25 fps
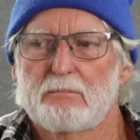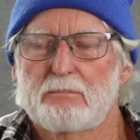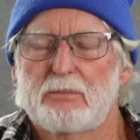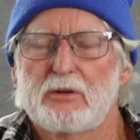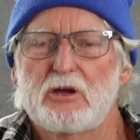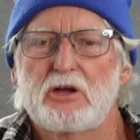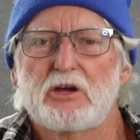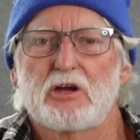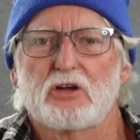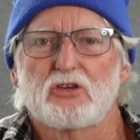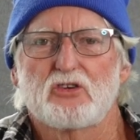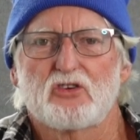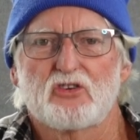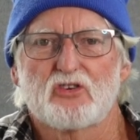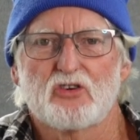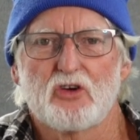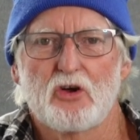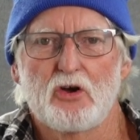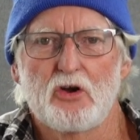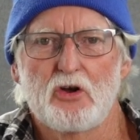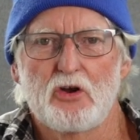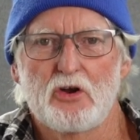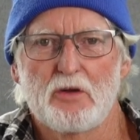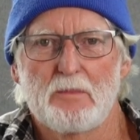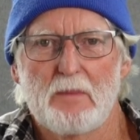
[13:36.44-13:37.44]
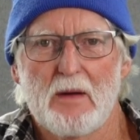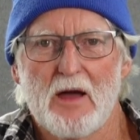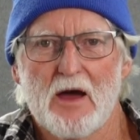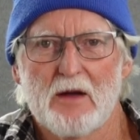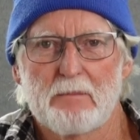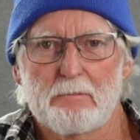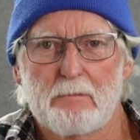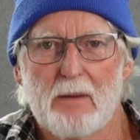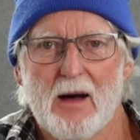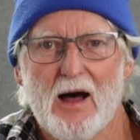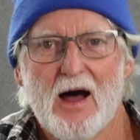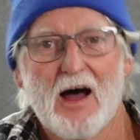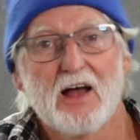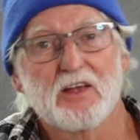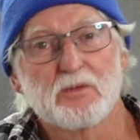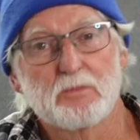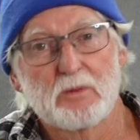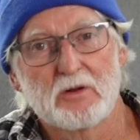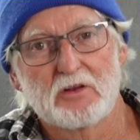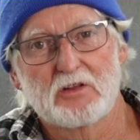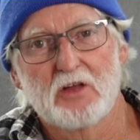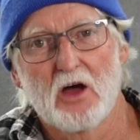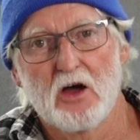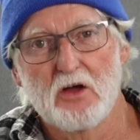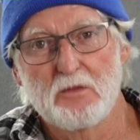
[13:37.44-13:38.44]
be concerned about bars
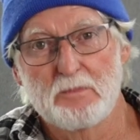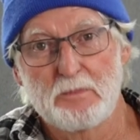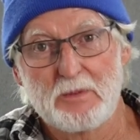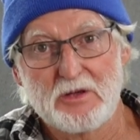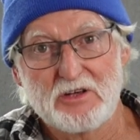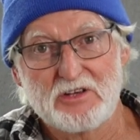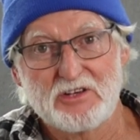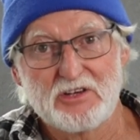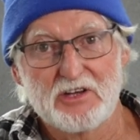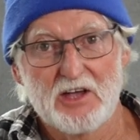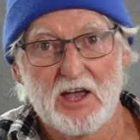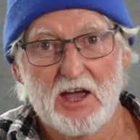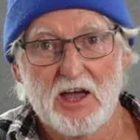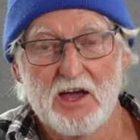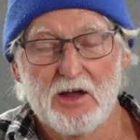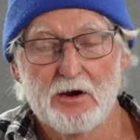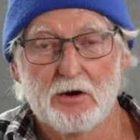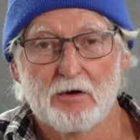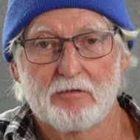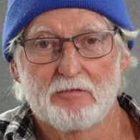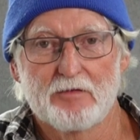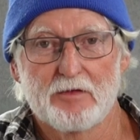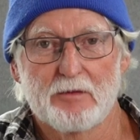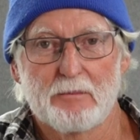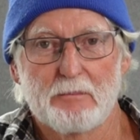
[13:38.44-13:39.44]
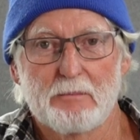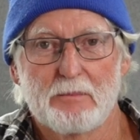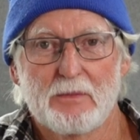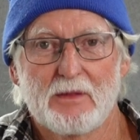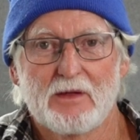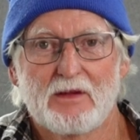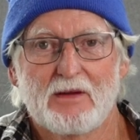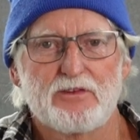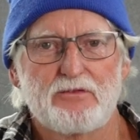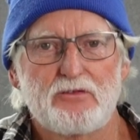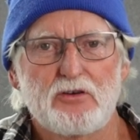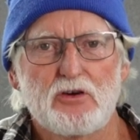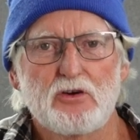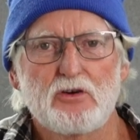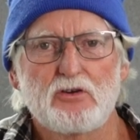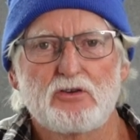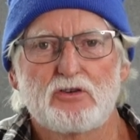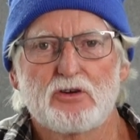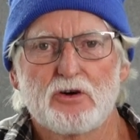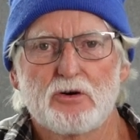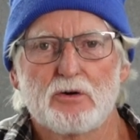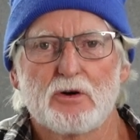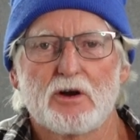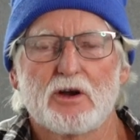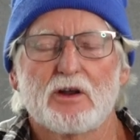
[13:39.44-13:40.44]
but don't be scared of them. If you
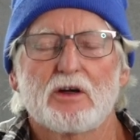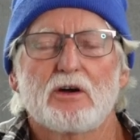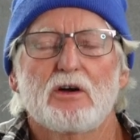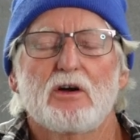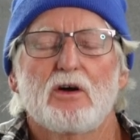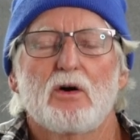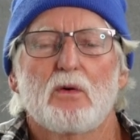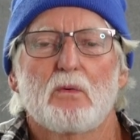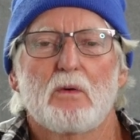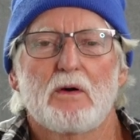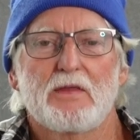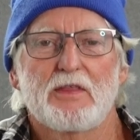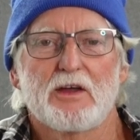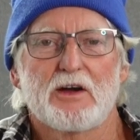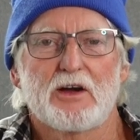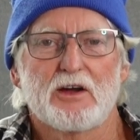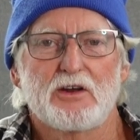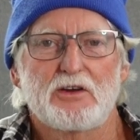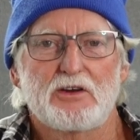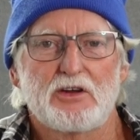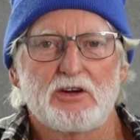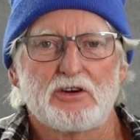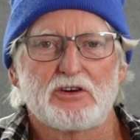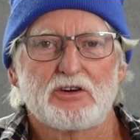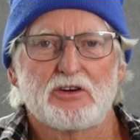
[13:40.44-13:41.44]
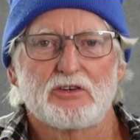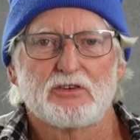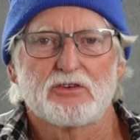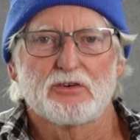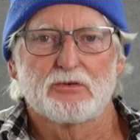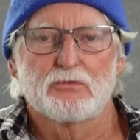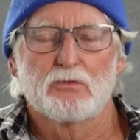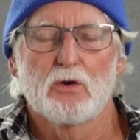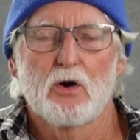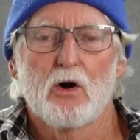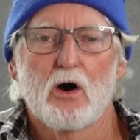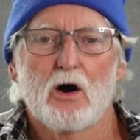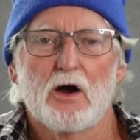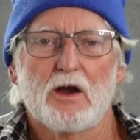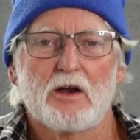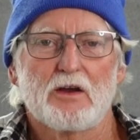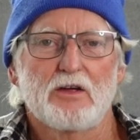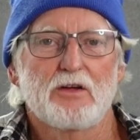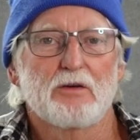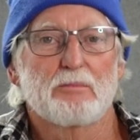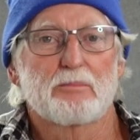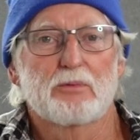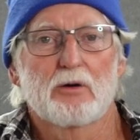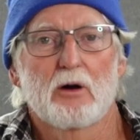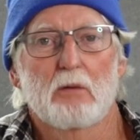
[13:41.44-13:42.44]
do it when the conditions are right,
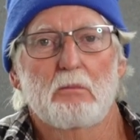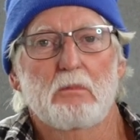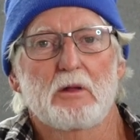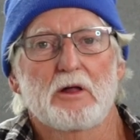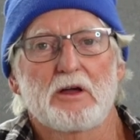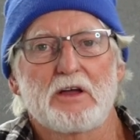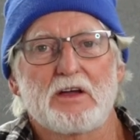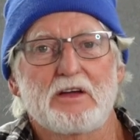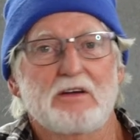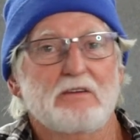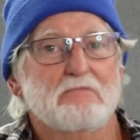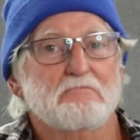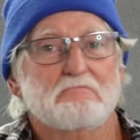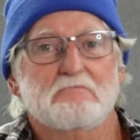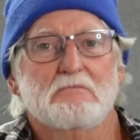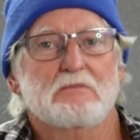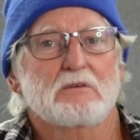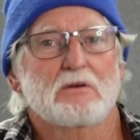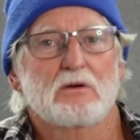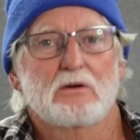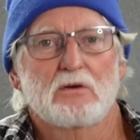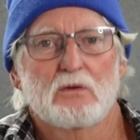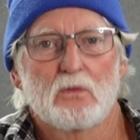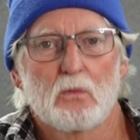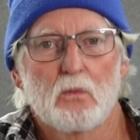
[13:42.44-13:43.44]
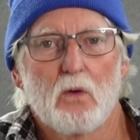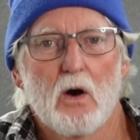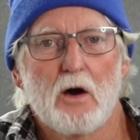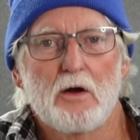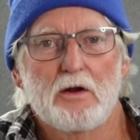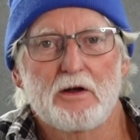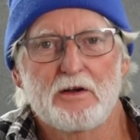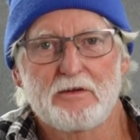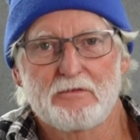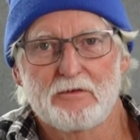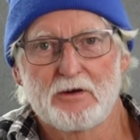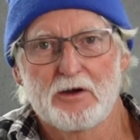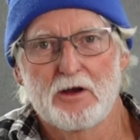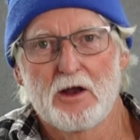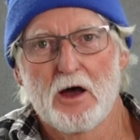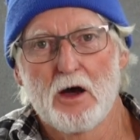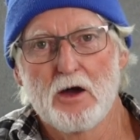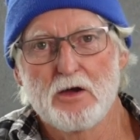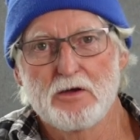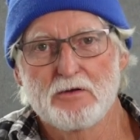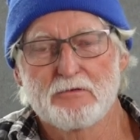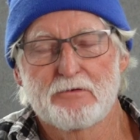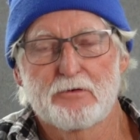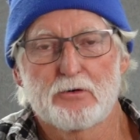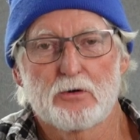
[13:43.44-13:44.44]
you probably won't even know
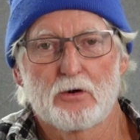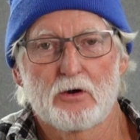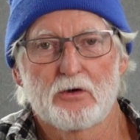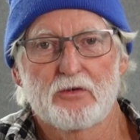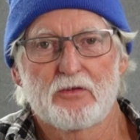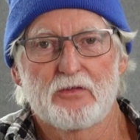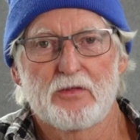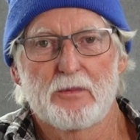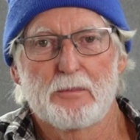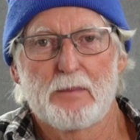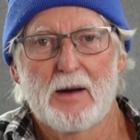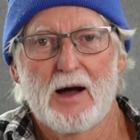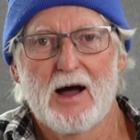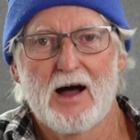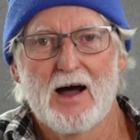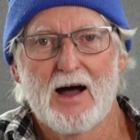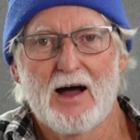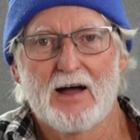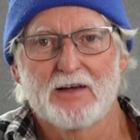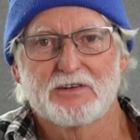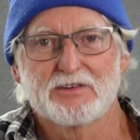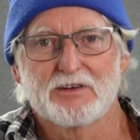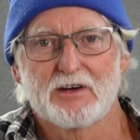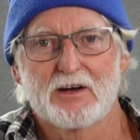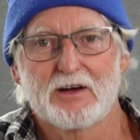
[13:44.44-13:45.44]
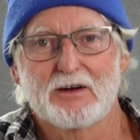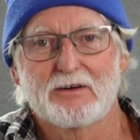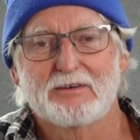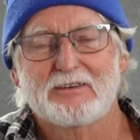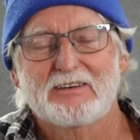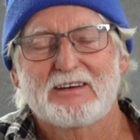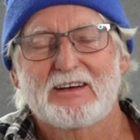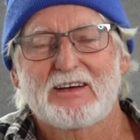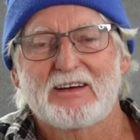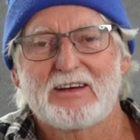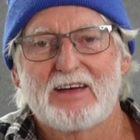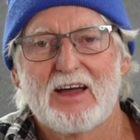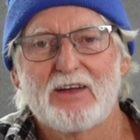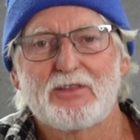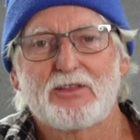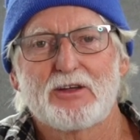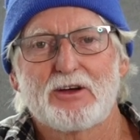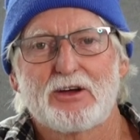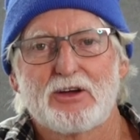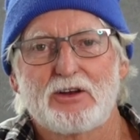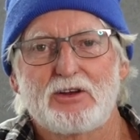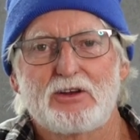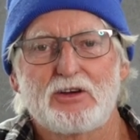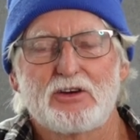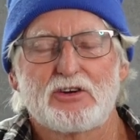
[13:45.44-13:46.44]
you've crossed the bar. So get
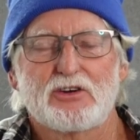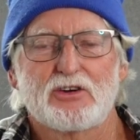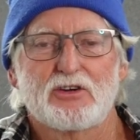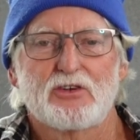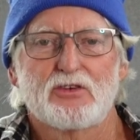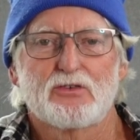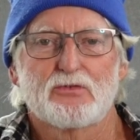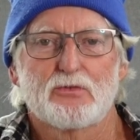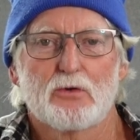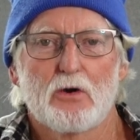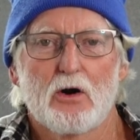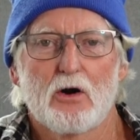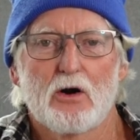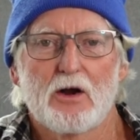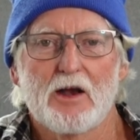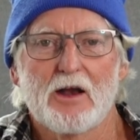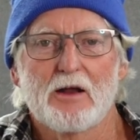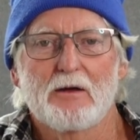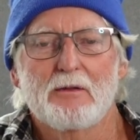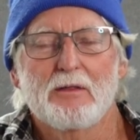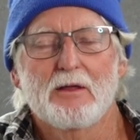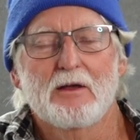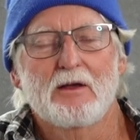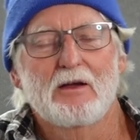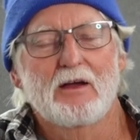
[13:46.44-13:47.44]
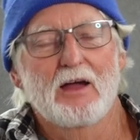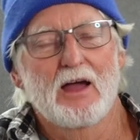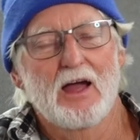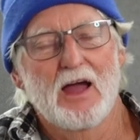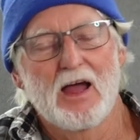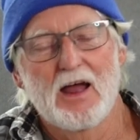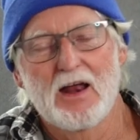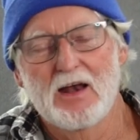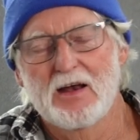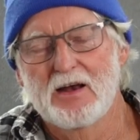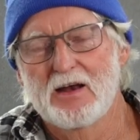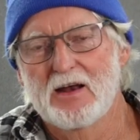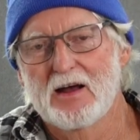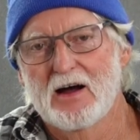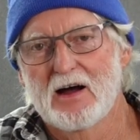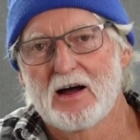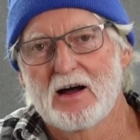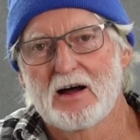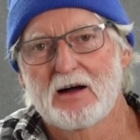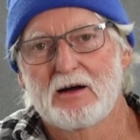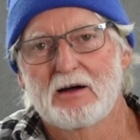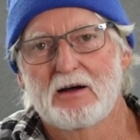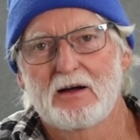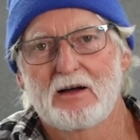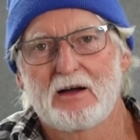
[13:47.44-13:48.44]
the conditions right and
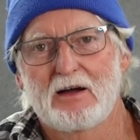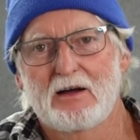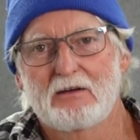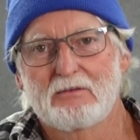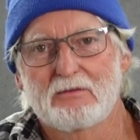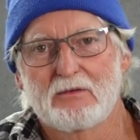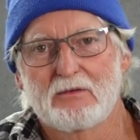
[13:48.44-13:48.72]
uh,